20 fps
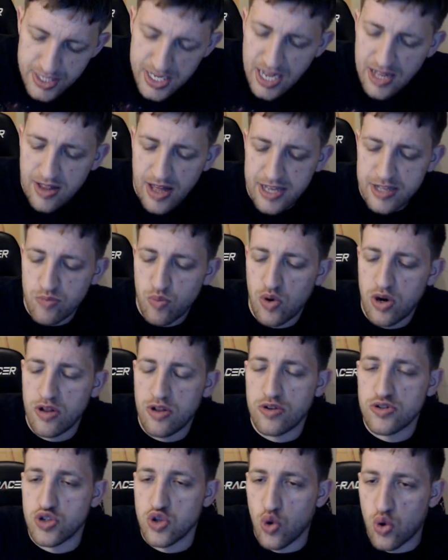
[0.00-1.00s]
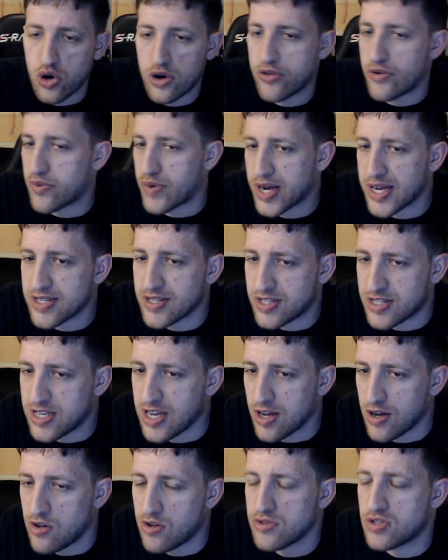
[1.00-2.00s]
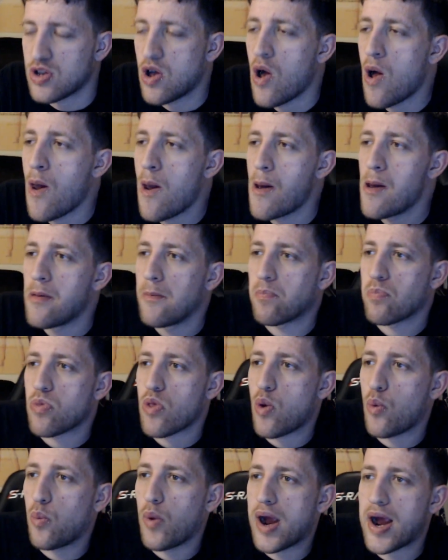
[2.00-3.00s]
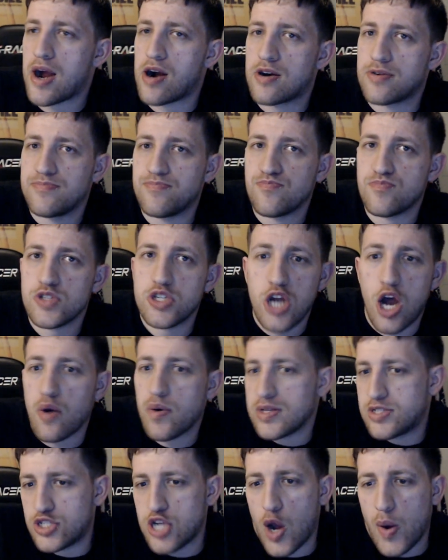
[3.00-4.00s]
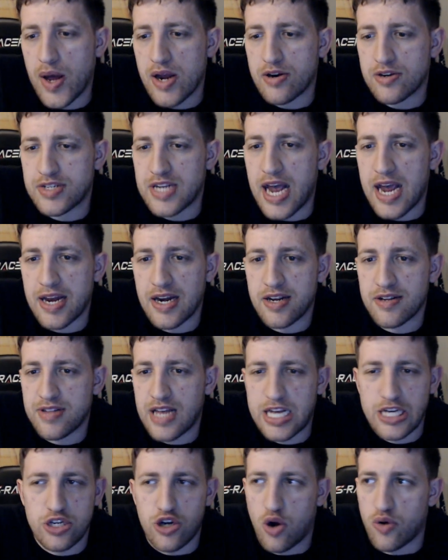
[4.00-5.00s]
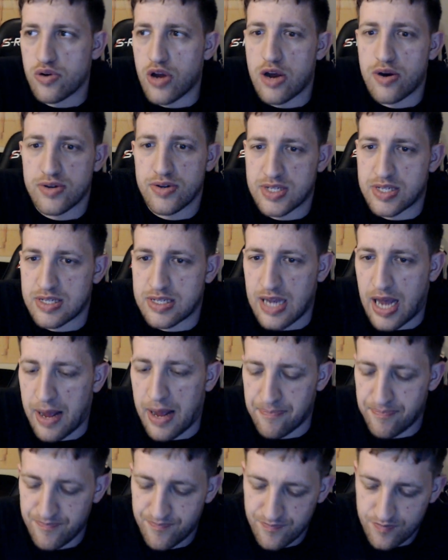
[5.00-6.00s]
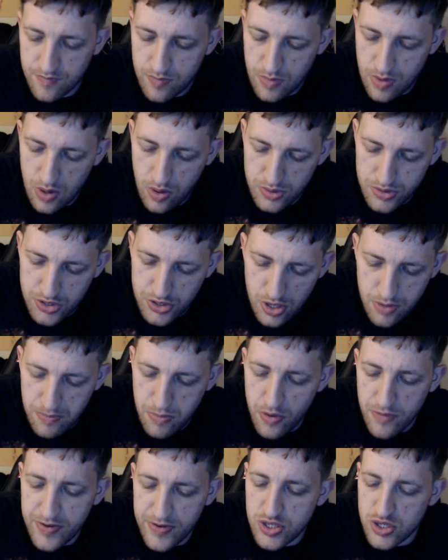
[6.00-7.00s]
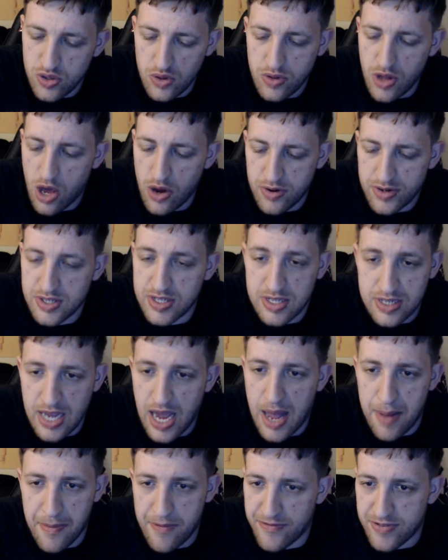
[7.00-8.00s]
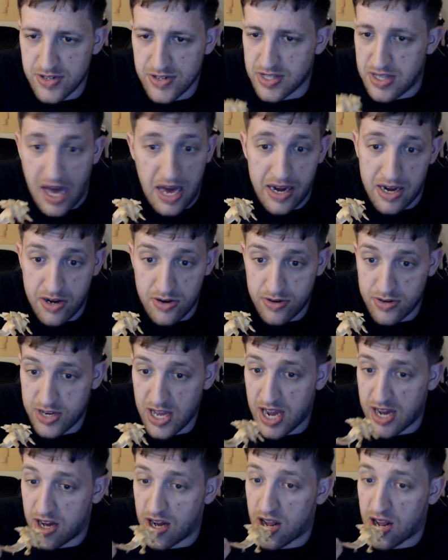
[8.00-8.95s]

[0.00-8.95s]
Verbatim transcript: of like one of those Lord of the Rings deals where, you know, it's so entertaining that you don't notice the time. On certain movies, you'll notice the time if it's not entertaining.